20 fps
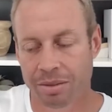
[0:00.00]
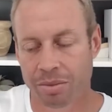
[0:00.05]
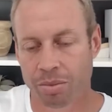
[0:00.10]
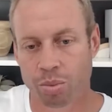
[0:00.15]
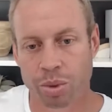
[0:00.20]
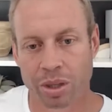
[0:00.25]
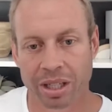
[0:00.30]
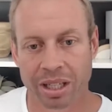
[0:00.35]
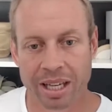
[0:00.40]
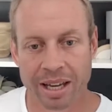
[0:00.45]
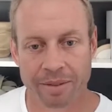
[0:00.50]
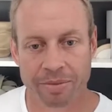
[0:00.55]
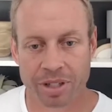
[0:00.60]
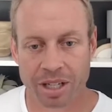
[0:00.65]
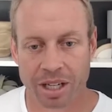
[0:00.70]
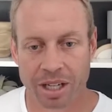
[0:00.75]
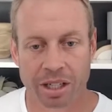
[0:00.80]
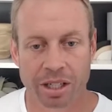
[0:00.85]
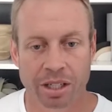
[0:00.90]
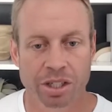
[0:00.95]
really, I've
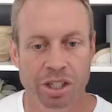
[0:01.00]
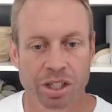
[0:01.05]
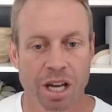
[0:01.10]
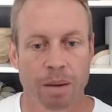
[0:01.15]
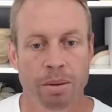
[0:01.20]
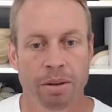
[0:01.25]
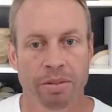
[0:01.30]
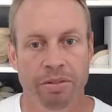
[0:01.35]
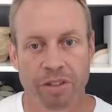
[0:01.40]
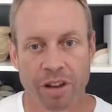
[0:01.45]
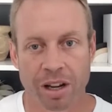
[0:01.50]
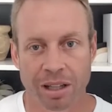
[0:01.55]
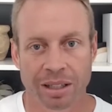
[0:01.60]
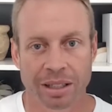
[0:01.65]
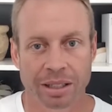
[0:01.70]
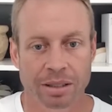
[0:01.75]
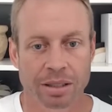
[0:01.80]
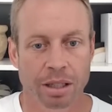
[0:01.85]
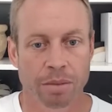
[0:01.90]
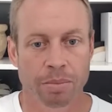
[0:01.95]
done a good job of
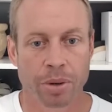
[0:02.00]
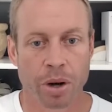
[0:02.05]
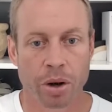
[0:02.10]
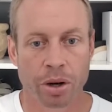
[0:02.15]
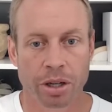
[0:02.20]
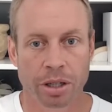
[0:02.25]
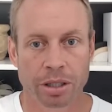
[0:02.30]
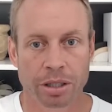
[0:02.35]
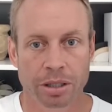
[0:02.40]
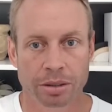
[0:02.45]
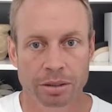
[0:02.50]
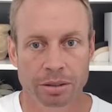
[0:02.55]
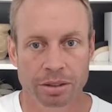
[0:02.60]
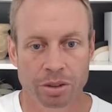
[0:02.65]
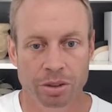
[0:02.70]
funneling to the broker.